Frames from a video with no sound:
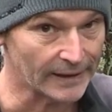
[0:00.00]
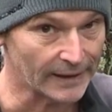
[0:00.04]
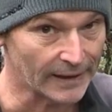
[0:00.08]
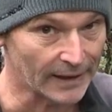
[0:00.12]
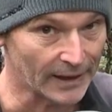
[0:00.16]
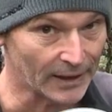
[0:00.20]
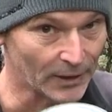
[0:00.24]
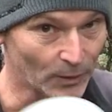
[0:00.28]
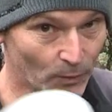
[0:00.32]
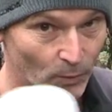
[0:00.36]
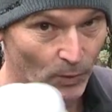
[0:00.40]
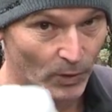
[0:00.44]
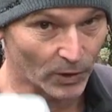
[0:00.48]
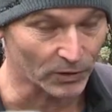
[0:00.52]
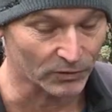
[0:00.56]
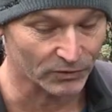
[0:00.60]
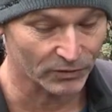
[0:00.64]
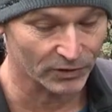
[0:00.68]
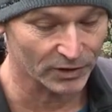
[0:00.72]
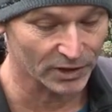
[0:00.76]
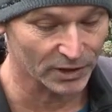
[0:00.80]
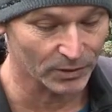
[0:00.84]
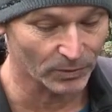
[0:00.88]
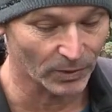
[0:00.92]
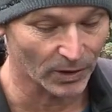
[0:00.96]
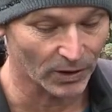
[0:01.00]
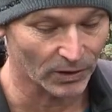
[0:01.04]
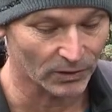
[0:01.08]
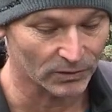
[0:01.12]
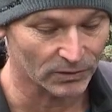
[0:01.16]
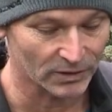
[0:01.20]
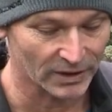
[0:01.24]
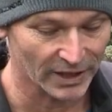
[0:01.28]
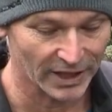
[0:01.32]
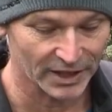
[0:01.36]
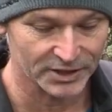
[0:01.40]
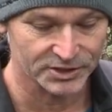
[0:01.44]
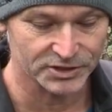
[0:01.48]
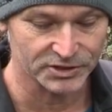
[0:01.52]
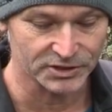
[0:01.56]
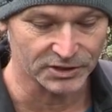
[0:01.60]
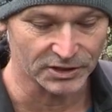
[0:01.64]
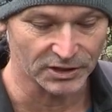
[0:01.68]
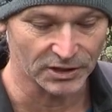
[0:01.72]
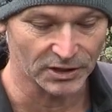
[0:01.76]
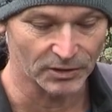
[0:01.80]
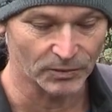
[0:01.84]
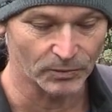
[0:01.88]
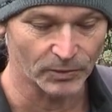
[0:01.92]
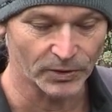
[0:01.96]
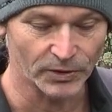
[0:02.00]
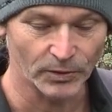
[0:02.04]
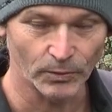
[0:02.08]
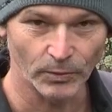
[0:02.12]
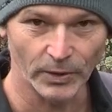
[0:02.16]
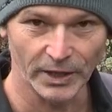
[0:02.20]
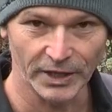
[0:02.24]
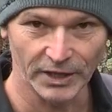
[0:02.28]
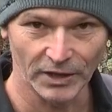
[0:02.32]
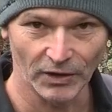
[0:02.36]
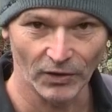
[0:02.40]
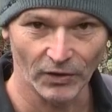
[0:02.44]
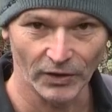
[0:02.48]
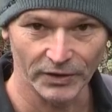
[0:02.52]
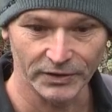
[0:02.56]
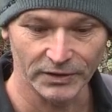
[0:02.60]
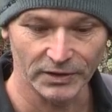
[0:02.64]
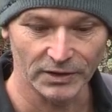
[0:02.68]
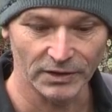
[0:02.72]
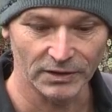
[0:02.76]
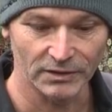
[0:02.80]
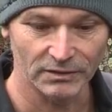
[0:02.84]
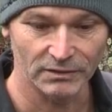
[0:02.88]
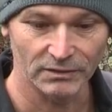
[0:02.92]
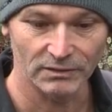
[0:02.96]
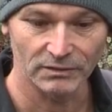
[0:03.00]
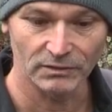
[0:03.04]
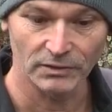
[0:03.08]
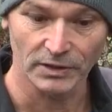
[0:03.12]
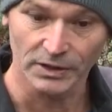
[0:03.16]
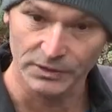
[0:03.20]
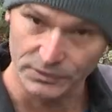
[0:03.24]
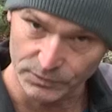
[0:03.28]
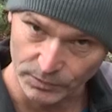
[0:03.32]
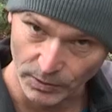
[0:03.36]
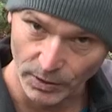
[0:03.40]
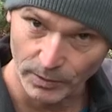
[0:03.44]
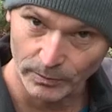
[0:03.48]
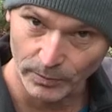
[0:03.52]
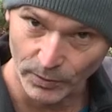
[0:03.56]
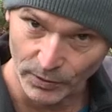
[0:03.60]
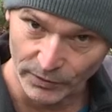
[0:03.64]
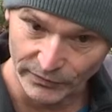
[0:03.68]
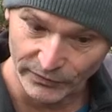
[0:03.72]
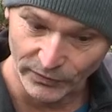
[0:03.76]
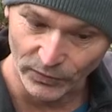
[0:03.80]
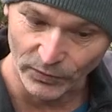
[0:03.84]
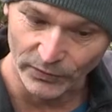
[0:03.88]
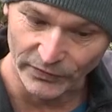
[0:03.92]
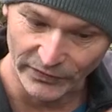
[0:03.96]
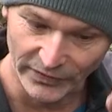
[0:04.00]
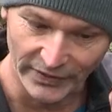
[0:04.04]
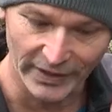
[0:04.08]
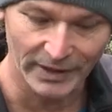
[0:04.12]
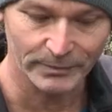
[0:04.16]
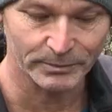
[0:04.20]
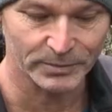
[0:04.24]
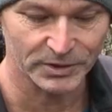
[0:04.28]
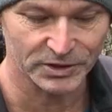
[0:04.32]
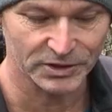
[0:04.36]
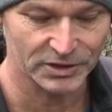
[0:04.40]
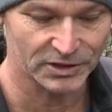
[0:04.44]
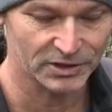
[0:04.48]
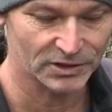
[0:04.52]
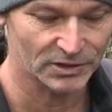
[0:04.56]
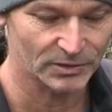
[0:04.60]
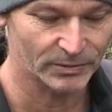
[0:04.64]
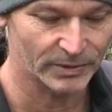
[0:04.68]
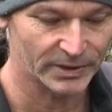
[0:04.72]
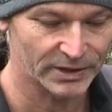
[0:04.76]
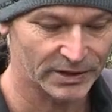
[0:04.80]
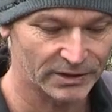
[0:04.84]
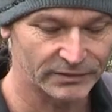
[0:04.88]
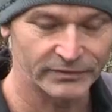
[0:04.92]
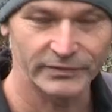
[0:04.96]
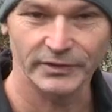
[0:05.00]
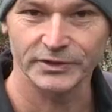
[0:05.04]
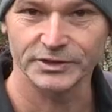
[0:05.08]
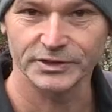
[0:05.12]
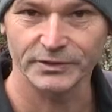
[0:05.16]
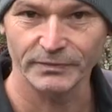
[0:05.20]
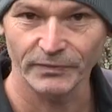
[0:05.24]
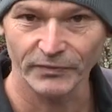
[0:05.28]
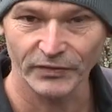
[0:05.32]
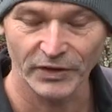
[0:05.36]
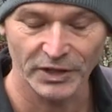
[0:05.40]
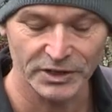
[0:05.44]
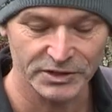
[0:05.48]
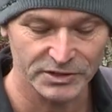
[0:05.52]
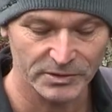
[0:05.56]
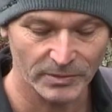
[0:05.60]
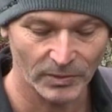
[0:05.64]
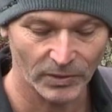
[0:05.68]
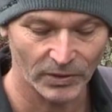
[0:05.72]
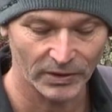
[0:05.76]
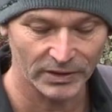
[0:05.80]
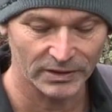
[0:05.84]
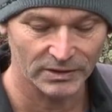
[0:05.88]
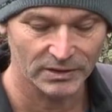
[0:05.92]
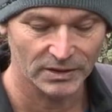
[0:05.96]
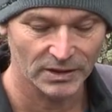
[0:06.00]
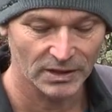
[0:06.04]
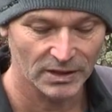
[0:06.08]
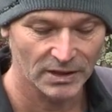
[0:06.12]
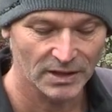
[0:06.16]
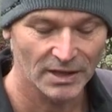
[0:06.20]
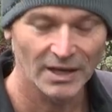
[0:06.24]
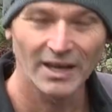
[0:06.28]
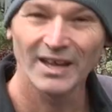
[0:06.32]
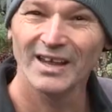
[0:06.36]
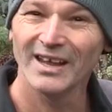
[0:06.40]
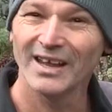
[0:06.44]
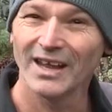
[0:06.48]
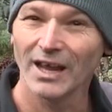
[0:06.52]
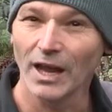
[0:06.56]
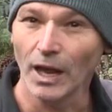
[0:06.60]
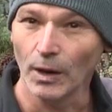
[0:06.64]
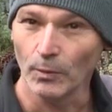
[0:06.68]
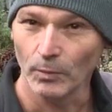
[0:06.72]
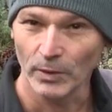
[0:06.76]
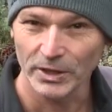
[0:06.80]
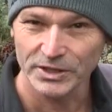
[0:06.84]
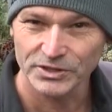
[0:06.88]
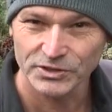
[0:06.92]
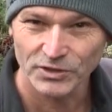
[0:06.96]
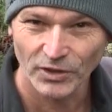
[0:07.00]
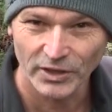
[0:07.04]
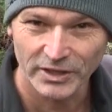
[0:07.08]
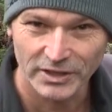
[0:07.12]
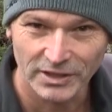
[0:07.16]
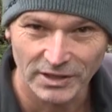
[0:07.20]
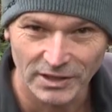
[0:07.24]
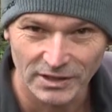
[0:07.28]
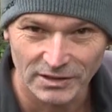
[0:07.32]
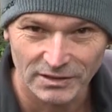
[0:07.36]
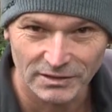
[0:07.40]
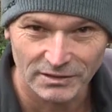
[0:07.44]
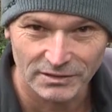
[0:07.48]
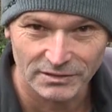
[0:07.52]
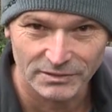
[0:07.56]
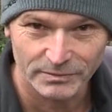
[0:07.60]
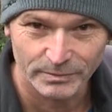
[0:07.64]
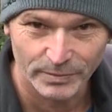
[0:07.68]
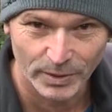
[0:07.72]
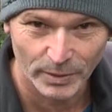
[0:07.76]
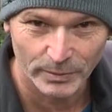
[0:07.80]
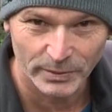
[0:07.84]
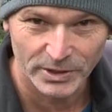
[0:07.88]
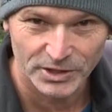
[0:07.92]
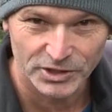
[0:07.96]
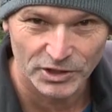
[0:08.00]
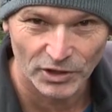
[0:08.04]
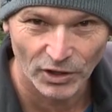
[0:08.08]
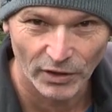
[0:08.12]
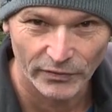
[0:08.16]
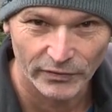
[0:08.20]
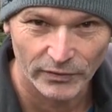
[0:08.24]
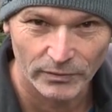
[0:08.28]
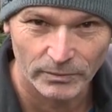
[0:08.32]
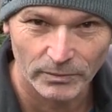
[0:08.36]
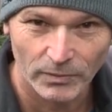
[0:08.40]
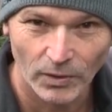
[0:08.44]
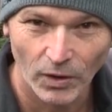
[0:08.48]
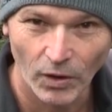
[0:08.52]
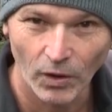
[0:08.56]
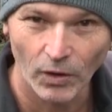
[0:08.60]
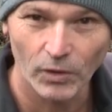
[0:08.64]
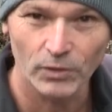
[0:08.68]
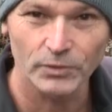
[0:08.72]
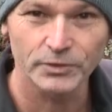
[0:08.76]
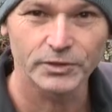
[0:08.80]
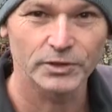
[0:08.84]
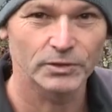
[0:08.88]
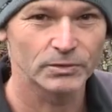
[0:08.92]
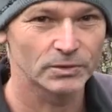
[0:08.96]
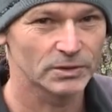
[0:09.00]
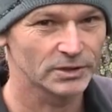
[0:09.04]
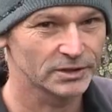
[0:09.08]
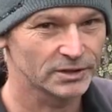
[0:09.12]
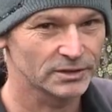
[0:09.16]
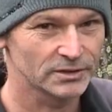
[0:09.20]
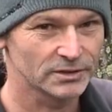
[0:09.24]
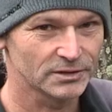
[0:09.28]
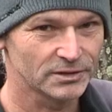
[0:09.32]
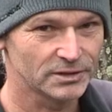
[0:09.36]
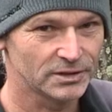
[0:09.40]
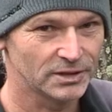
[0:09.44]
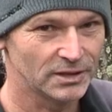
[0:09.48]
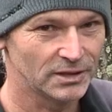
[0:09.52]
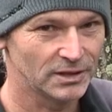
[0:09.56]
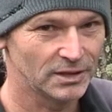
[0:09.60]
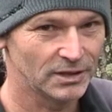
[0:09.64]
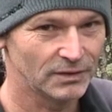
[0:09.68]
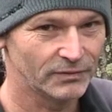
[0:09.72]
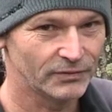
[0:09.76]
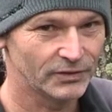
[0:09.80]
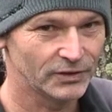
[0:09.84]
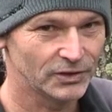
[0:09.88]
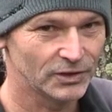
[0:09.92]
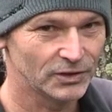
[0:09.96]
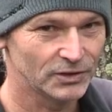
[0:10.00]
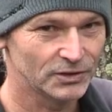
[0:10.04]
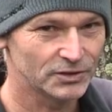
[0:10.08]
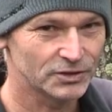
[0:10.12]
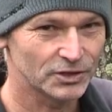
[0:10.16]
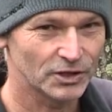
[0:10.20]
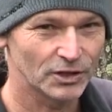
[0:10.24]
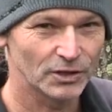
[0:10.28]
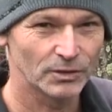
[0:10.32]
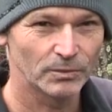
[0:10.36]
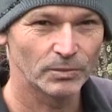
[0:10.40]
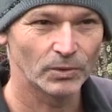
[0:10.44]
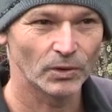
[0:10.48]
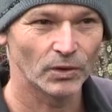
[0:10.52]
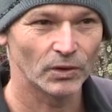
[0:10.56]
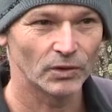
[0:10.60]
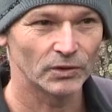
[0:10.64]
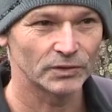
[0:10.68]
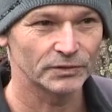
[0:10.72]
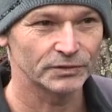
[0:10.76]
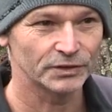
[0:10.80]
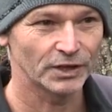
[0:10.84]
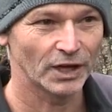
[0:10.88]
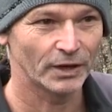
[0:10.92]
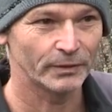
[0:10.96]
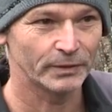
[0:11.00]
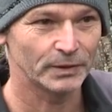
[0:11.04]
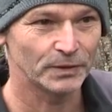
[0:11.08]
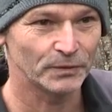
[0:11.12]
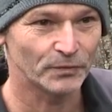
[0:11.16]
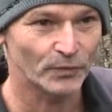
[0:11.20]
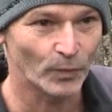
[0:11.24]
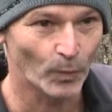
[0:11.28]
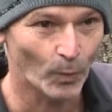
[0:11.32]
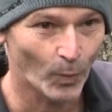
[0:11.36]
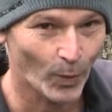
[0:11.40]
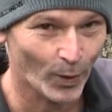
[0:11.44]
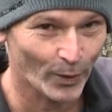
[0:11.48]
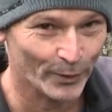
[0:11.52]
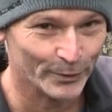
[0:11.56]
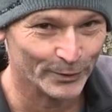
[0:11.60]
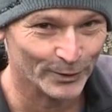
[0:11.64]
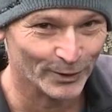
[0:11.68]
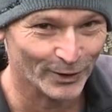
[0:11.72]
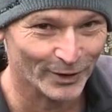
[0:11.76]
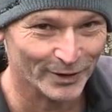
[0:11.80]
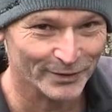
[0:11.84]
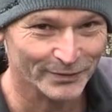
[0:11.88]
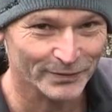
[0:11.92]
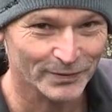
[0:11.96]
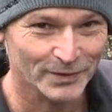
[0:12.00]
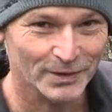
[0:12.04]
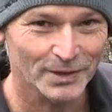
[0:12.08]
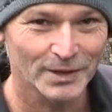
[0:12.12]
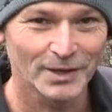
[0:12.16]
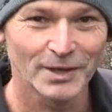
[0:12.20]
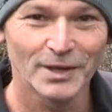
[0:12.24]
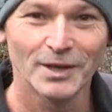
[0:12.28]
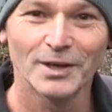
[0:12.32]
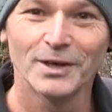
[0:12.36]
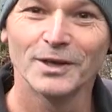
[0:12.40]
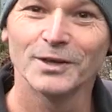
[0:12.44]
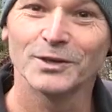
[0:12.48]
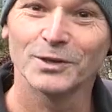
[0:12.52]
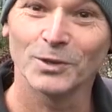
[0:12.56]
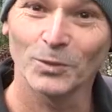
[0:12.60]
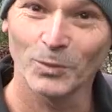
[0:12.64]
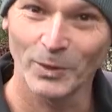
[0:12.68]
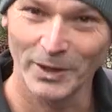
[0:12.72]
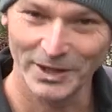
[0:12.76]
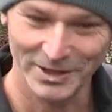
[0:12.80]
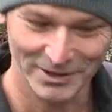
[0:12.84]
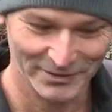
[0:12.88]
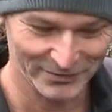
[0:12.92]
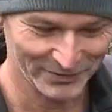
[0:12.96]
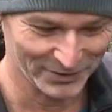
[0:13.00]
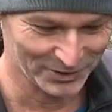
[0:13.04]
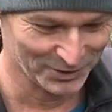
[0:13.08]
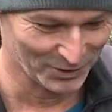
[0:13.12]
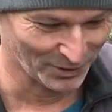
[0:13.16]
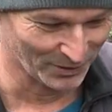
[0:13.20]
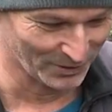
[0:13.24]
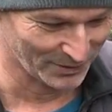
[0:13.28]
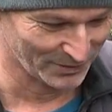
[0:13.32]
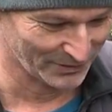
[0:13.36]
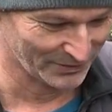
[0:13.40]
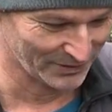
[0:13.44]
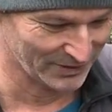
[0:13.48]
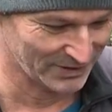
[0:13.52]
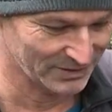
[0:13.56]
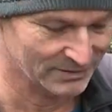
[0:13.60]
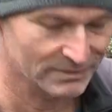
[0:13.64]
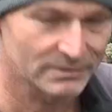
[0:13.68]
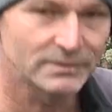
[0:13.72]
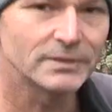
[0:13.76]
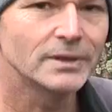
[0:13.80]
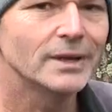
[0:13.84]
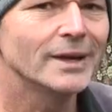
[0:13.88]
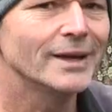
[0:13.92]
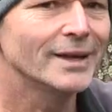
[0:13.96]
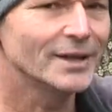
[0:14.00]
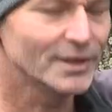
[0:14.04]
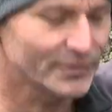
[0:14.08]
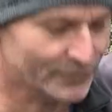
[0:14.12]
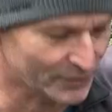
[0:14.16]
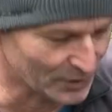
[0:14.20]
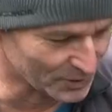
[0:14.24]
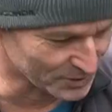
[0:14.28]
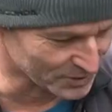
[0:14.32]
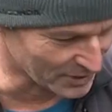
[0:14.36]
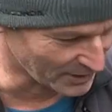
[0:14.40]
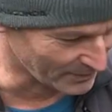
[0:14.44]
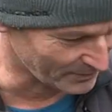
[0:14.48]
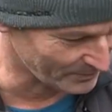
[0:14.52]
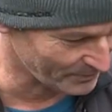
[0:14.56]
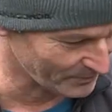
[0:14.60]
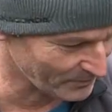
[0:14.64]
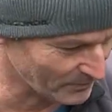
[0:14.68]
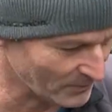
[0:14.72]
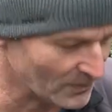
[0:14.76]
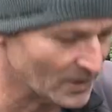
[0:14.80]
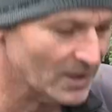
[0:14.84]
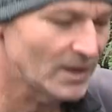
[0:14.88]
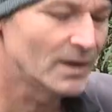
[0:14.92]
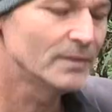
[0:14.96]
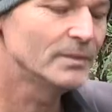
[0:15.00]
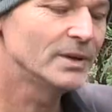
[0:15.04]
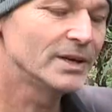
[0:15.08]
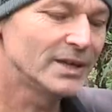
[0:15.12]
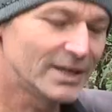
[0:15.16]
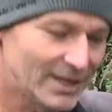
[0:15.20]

and it worked really well last year with a wedding I did. That's what I bought it for that particular wedding for some friends of mine. And once I get permission off them, I'll do a little ditty for YouTube on going from wildlife to wedding photography in the future. But